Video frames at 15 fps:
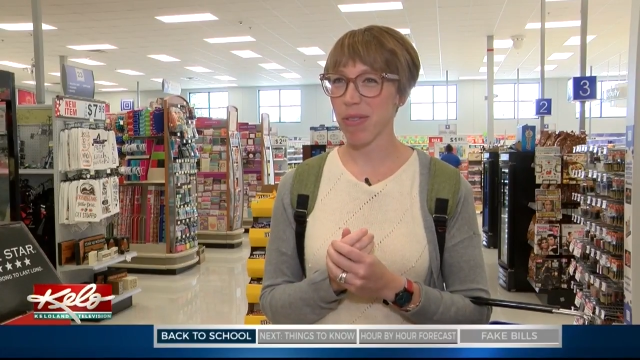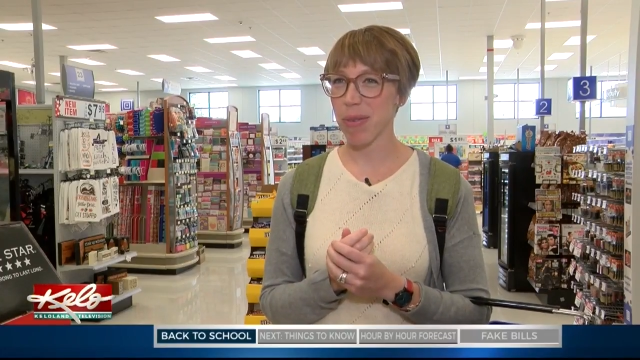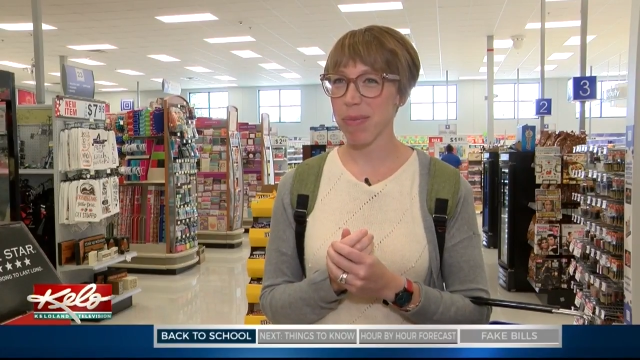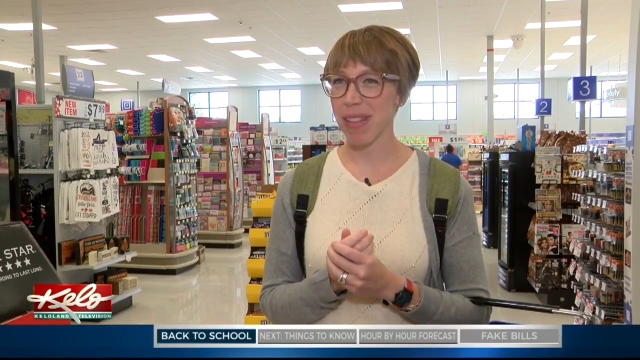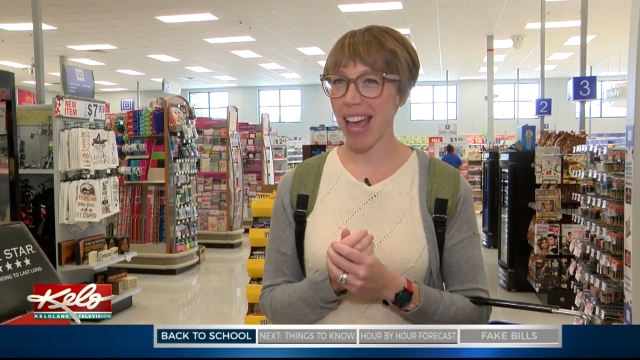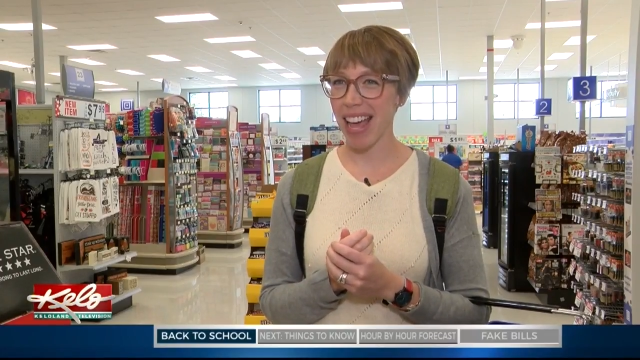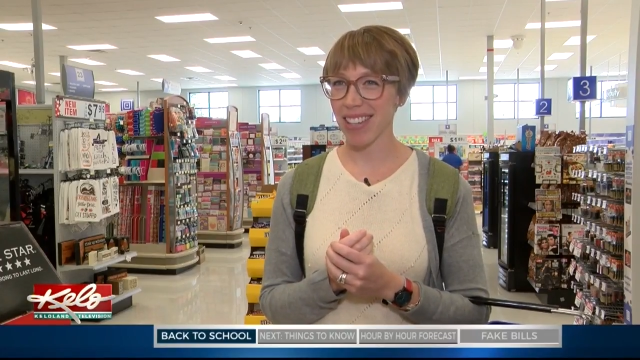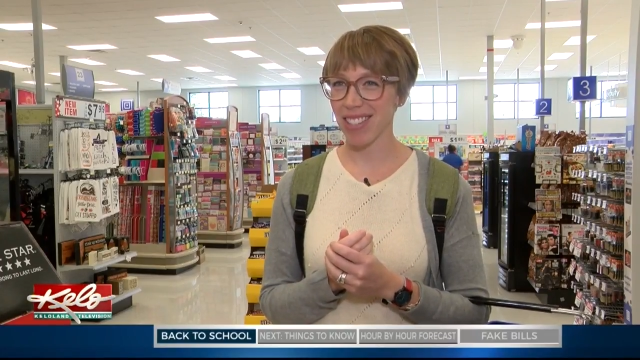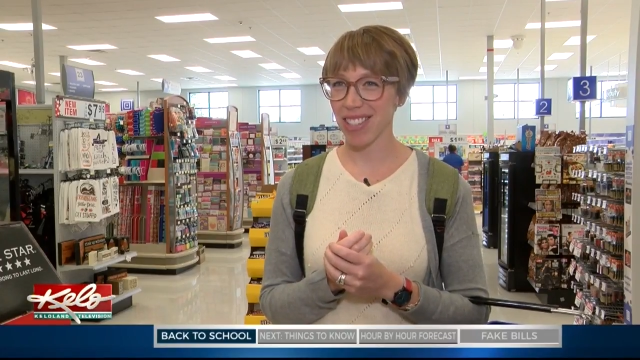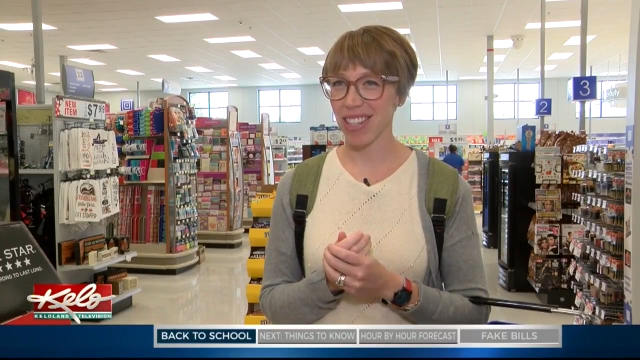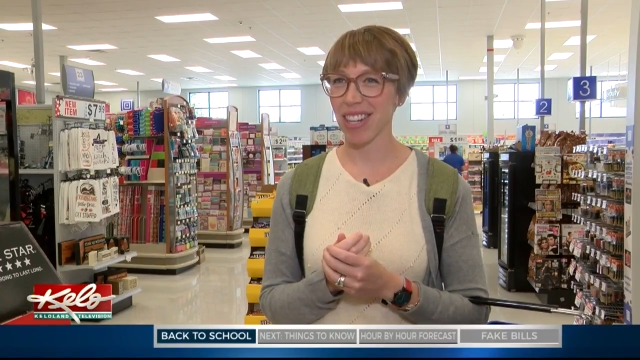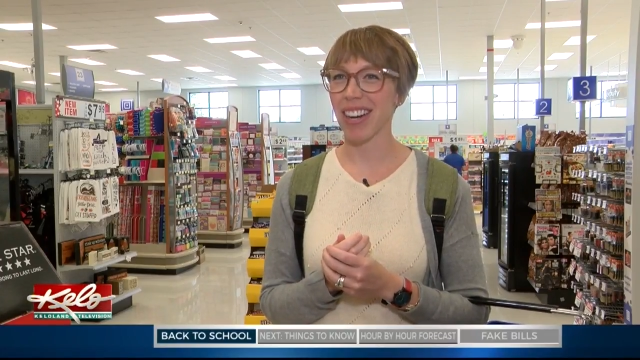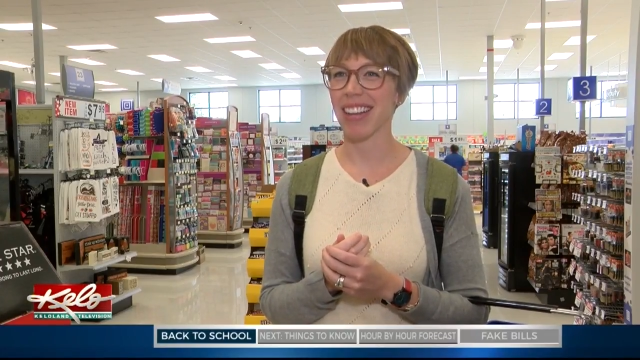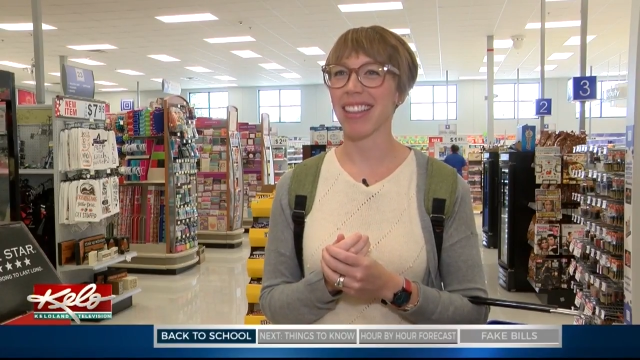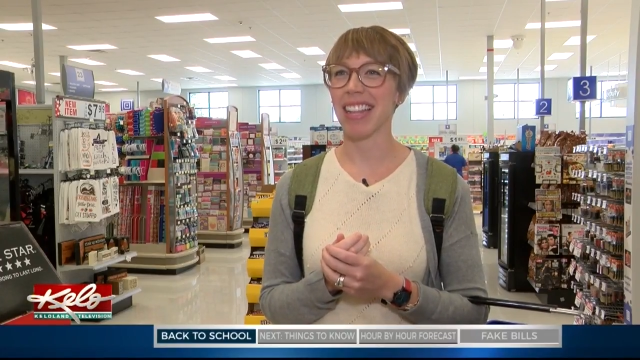last year
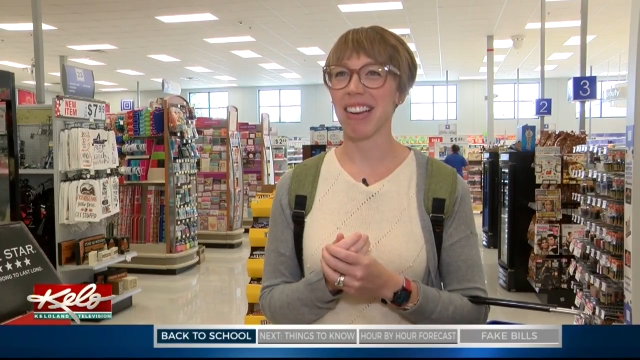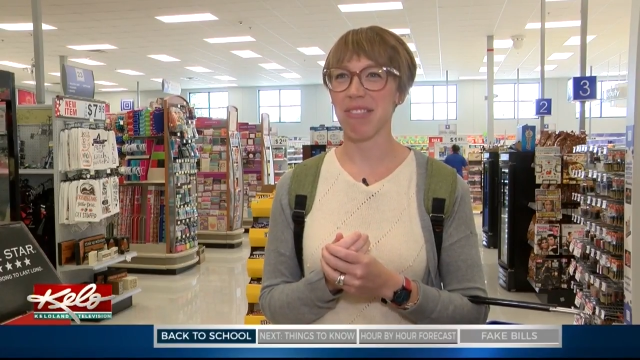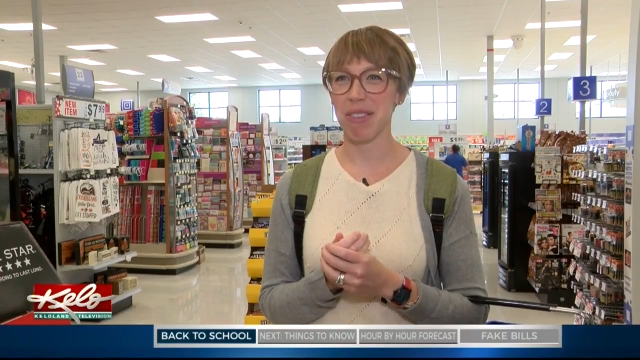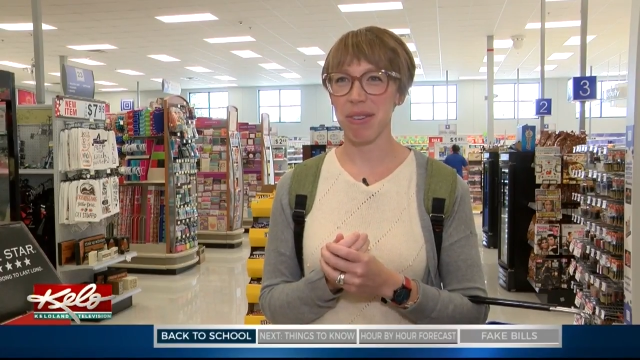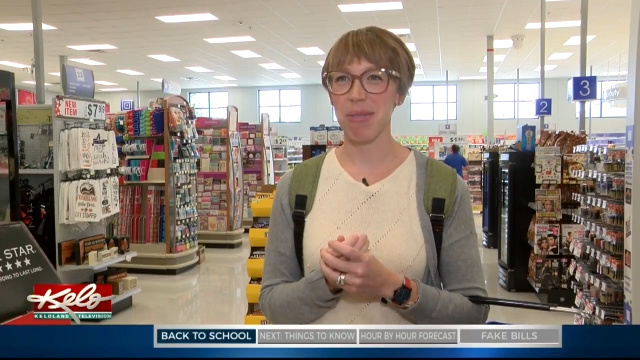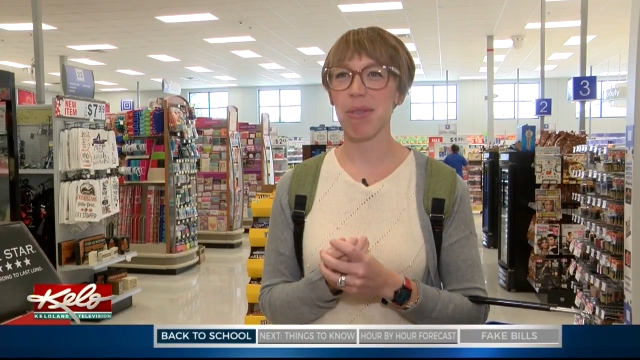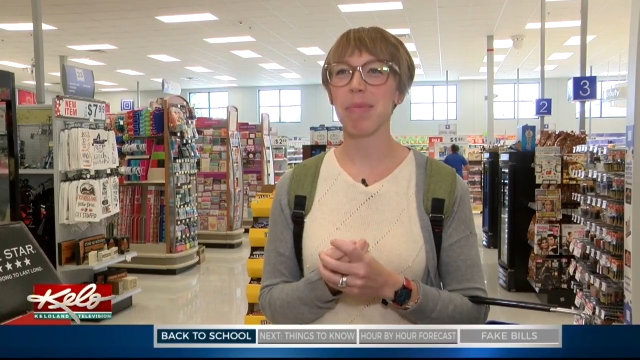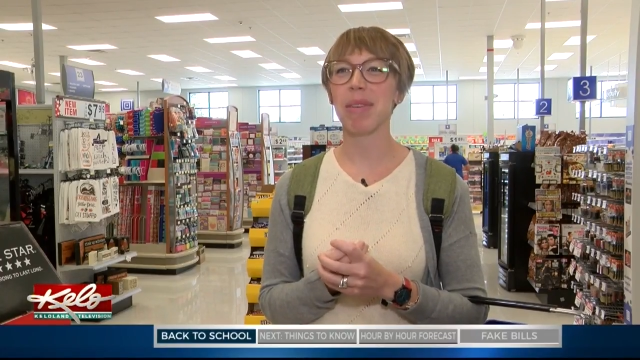and then we will be